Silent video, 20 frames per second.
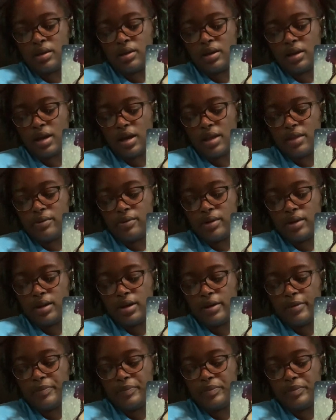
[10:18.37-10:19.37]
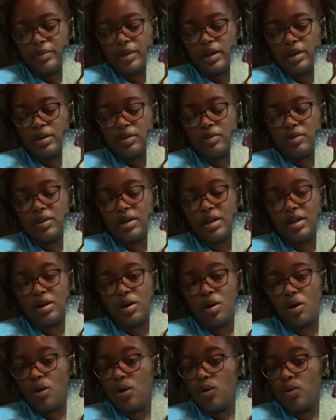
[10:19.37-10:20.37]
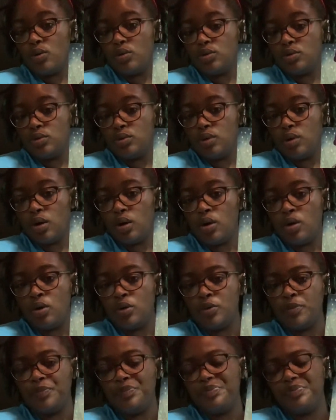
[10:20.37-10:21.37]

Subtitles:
Gather it up and create a whole new whole.